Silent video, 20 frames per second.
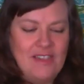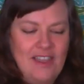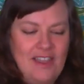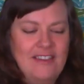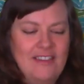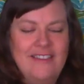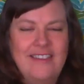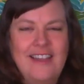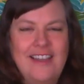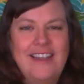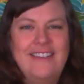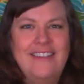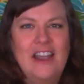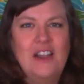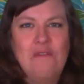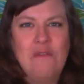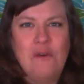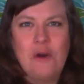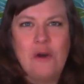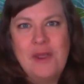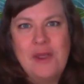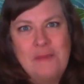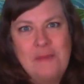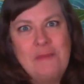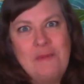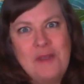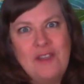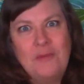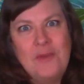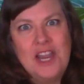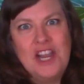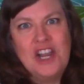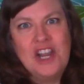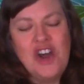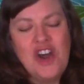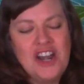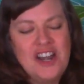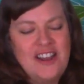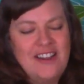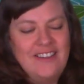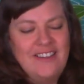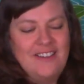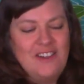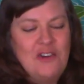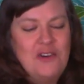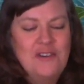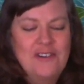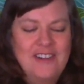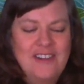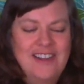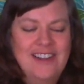ZZ4PPP is being naughty, so